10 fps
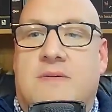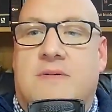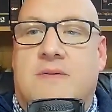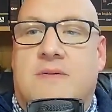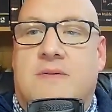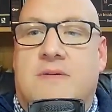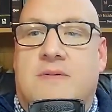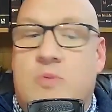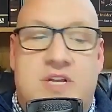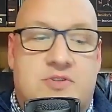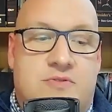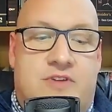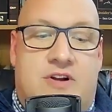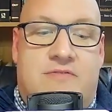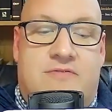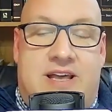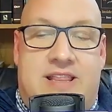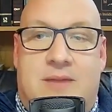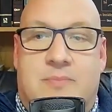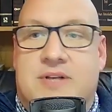Uh, there's no way to verify
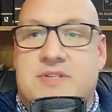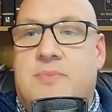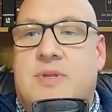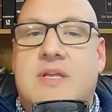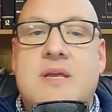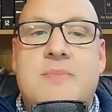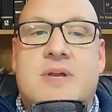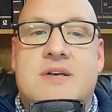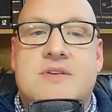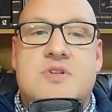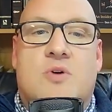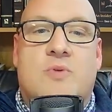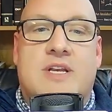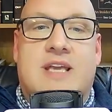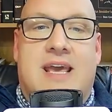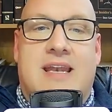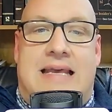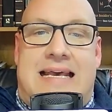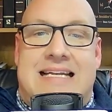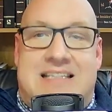that possibility because no one can
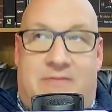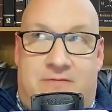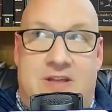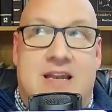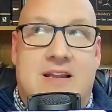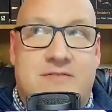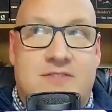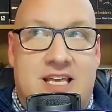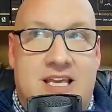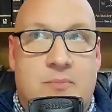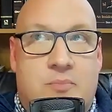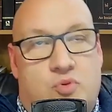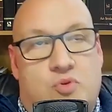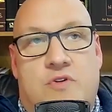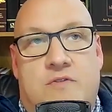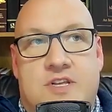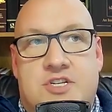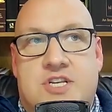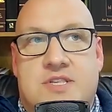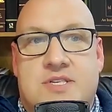definitively prove that
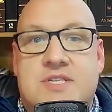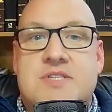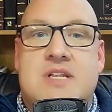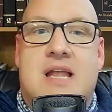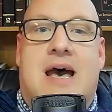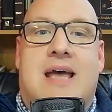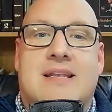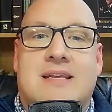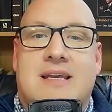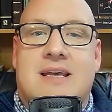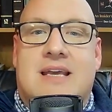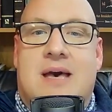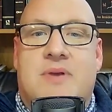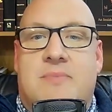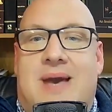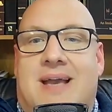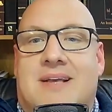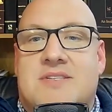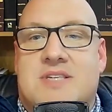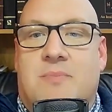Jesus is not coming back
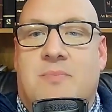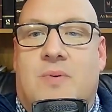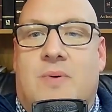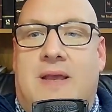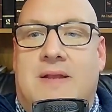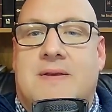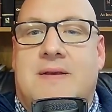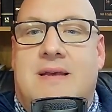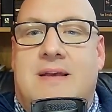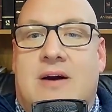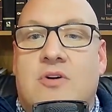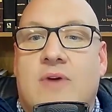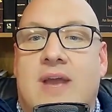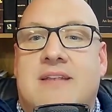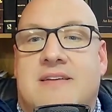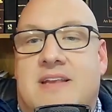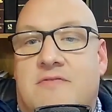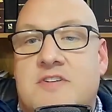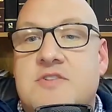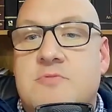at some point. Now, granted, if
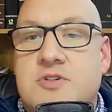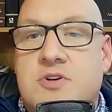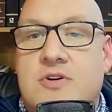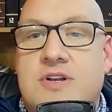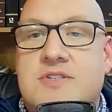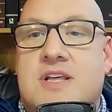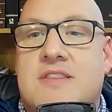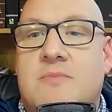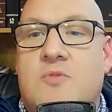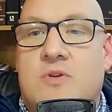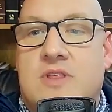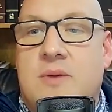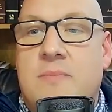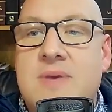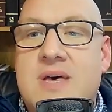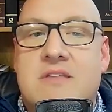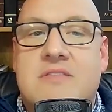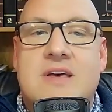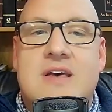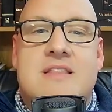his return is nothing more than a myth,
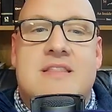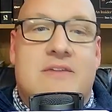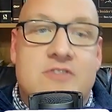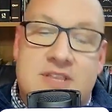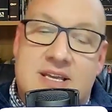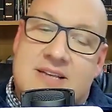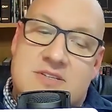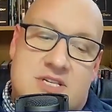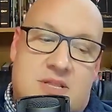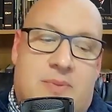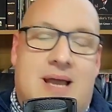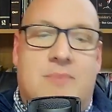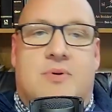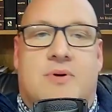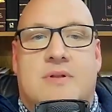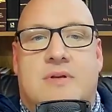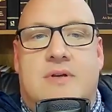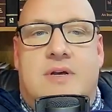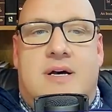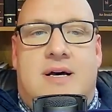then everything else in the Bible
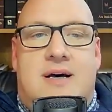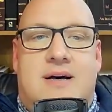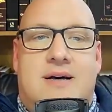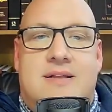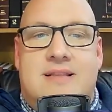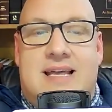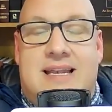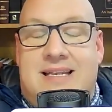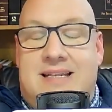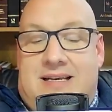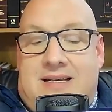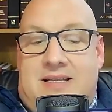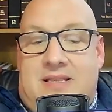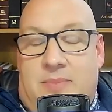uh, that uh, the